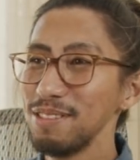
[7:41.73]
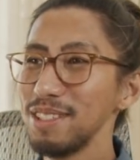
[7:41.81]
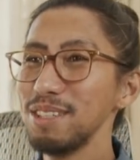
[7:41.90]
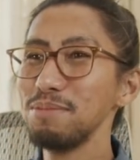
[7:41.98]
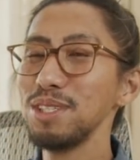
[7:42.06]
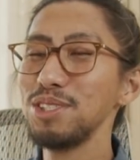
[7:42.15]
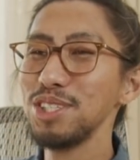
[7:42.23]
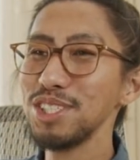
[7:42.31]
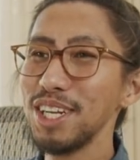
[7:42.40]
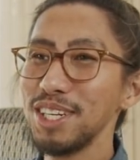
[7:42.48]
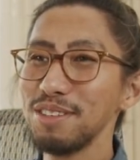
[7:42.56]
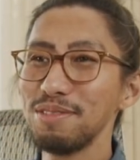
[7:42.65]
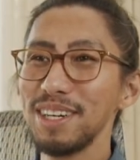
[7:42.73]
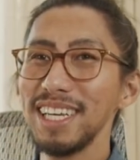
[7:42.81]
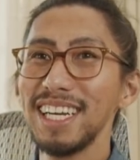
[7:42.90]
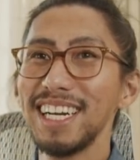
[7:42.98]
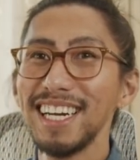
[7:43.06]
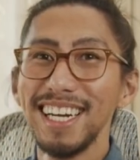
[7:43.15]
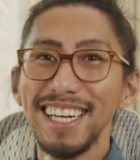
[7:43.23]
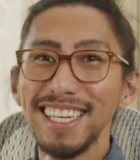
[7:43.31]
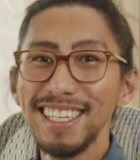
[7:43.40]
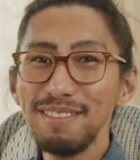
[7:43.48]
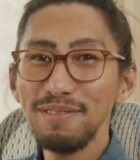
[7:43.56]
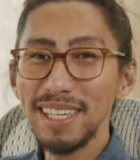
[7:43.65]
With the magician over here,
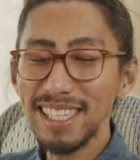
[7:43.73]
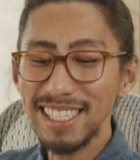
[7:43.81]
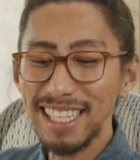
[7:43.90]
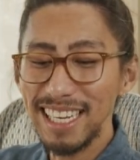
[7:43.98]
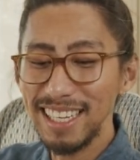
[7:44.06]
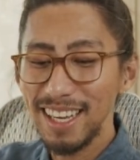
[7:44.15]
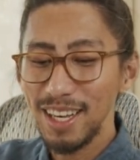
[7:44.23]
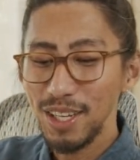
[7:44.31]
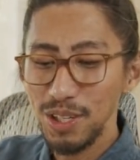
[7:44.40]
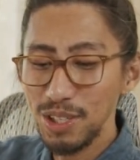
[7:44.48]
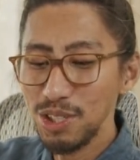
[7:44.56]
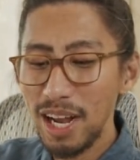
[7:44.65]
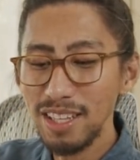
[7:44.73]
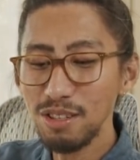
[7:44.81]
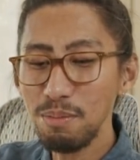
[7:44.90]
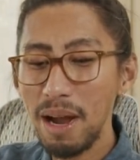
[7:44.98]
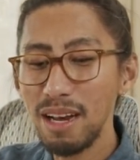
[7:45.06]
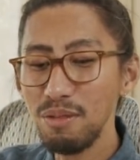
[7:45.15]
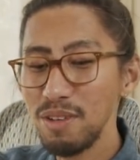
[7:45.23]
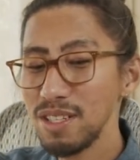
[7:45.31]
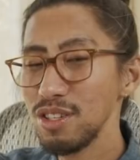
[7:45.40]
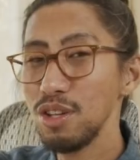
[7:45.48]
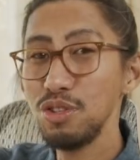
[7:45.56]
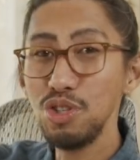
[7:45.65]
it feels like you're trying to
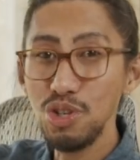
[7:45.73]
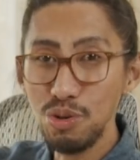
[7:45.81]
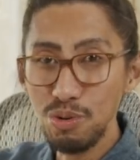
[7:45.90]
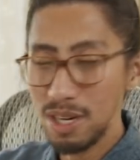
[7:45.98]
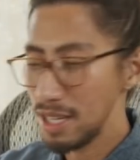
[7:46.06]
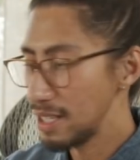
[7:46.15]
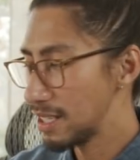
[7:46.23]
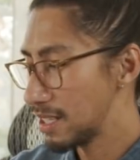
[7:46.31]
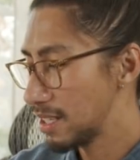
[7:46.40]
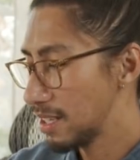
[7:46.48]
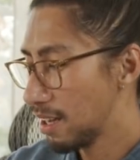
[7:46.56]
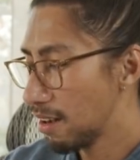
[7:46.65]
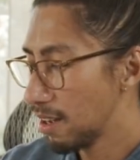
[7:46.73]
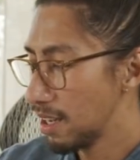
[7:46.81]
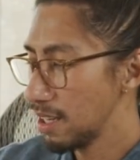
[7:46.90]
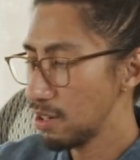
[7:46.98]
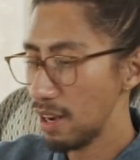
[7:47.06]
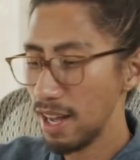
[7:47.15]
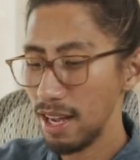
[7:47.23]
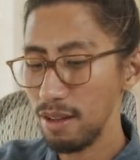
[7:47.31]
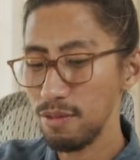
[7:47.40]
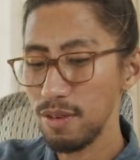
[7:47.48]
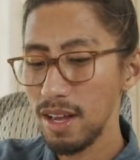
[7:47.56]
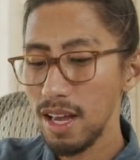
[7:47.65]
manifest newness, okay, in your
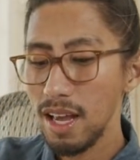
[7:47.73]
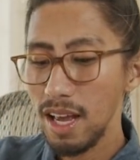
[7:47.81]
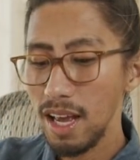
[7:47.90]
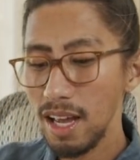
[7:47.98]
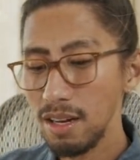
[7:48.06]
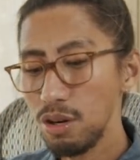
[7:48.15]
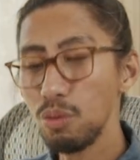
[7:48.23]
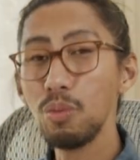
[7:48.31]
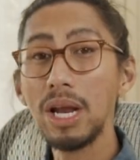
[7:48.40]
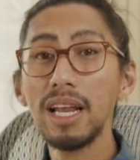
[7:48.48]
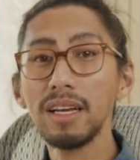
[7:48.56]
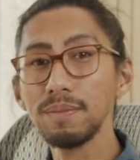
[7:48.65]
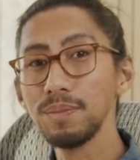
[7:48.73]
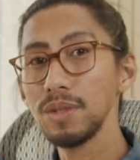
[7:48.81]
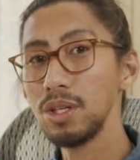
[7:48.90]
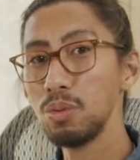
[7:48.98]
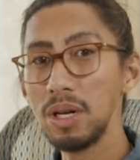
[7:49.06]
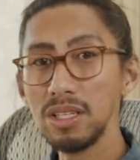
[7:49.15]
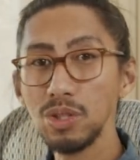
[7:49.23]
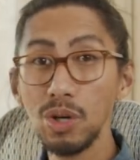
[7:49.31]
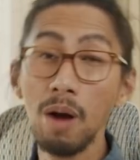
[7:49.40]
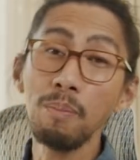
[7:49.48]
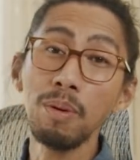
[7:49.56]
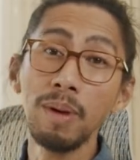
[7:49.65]
life. And you're willing to
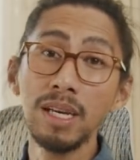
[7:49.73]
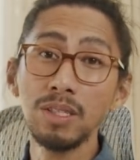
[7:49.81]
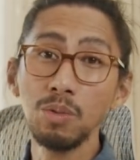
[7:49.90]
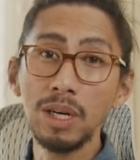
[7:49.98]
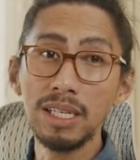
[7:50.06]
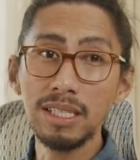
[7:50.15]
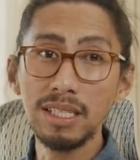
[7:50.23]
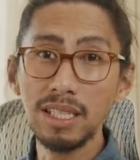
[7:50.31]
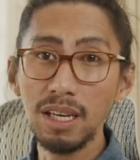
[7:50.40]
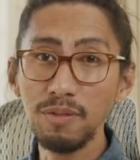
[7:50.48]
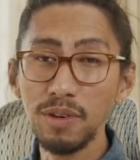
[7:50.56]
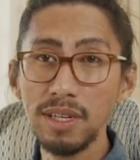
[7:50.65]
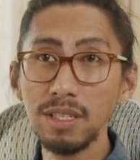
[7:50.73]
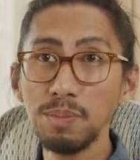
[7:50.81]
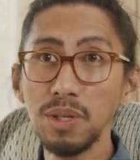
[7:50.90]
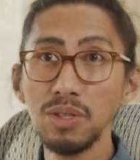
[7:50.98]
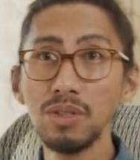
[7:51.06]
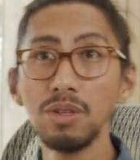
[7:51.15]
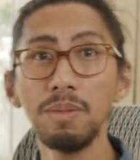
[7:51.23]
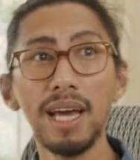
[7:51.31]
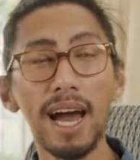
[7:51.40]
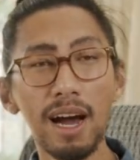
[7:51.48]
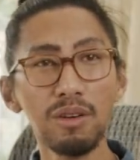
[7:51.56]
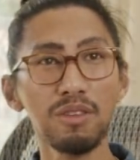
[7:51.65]
compromise. What does it take for this person to
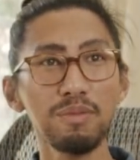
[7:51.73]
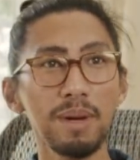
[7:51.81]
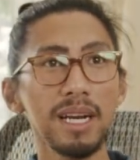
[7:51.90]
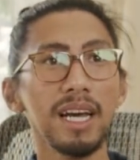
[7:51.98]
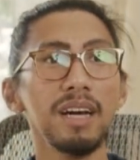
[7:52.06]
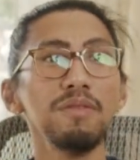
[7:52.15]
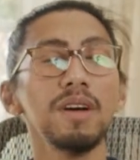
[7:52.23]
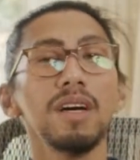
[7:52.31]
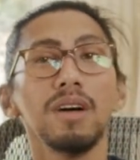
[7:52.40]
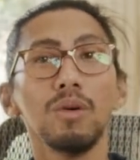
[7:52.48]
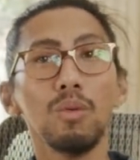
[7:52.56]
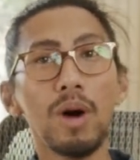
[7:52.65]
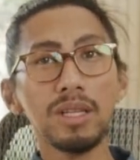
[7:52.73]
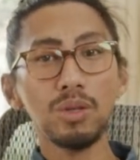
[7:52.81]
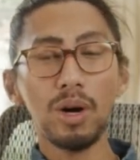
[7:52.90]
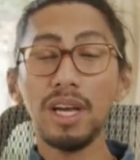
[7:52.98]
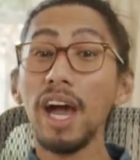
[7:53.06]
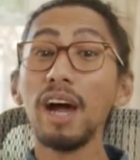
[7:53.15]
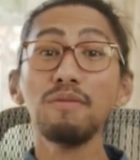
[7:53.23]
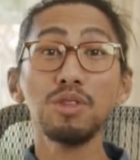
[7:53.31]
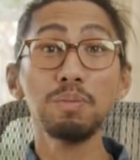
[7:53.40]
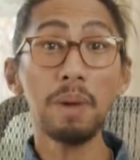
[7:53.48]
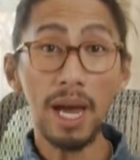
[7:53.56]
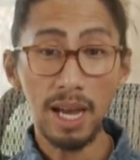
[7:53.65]
be out of my life? What do I have
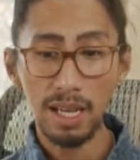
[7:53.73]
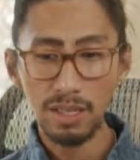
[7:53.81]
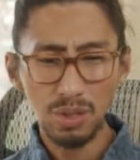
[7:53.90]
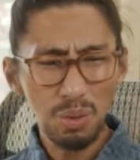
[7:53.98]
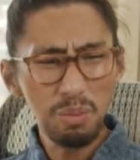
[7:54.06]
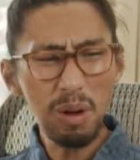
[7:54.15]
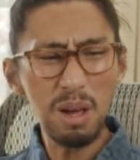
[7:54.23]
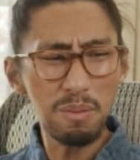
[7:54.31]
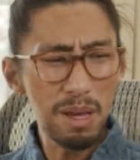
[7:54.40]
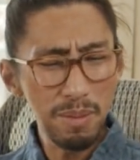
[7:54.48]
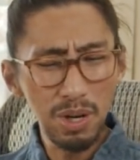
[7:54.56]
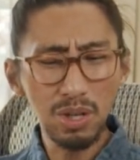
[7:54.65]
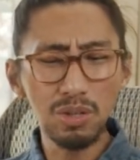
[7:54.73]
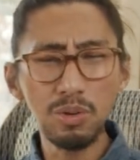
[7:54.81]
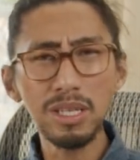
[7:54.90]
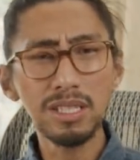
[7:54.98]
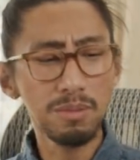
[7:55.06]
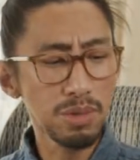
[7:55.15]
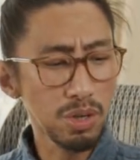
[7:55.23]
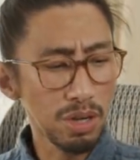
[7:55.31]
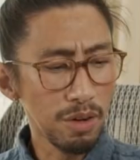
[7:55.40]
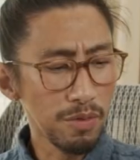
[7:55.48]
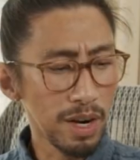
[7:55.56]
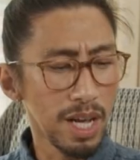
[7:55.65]
to pay? So maybe you're doing some
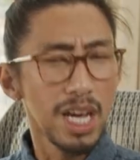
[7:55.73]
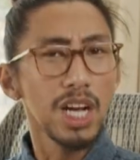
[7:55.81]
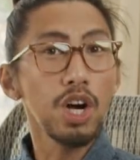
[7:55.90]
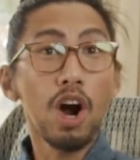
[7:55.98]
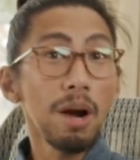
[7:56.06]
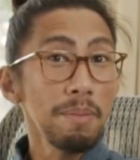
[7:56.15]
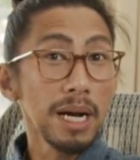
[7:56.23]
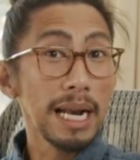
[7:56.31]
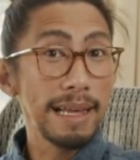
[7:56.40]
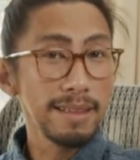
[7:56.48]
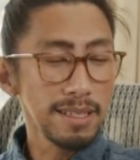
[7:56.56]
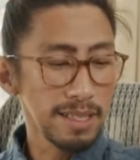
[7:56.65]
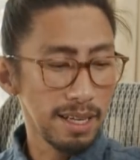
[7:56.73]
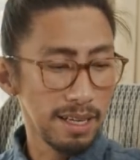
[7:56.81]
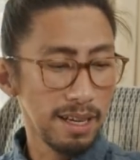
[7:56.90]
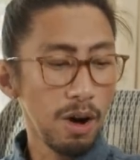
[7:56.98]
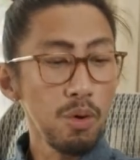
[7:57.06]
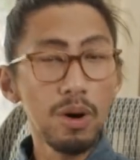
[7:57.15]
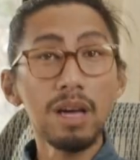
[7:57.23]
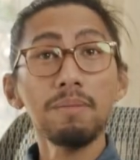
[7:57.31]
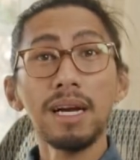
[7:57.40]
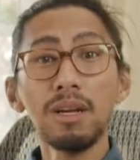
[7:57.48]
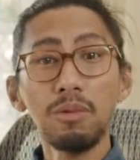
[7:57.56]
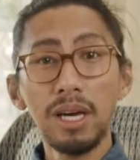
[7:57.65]
sort of a karma cleansing. Oh,
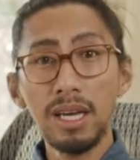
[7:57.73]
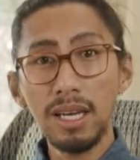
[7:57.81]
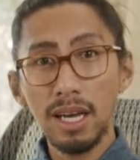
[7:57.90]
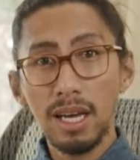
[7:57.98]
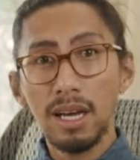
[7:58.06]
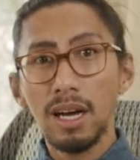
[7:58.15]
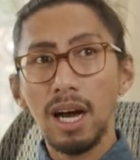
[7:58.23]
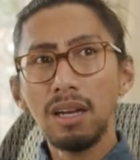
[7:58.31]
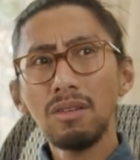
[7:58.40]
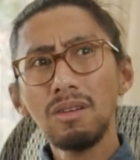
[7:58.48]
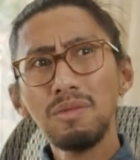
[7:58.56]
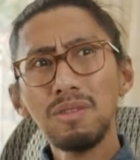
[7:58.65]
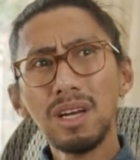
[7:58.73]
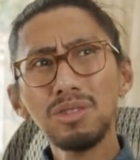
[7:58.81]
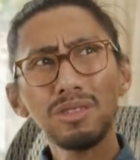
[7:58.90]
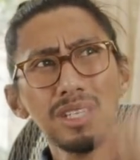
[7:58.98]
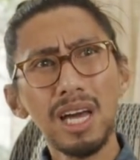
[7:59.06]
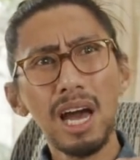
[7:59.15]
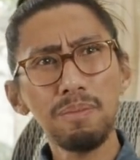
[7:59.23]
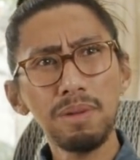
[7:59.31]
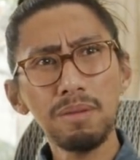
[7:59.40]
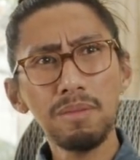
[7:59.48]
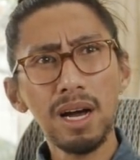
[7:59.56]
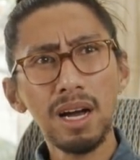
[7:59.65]
and by the way, I don't know if I should say
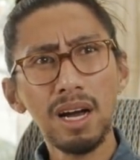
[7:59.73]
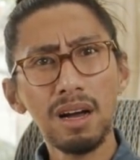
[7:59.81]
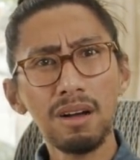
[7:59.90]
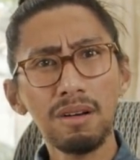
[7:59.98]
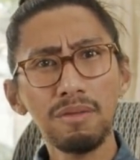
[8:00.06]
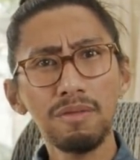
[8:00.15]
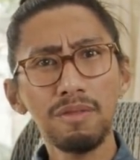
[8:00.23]
happy Maha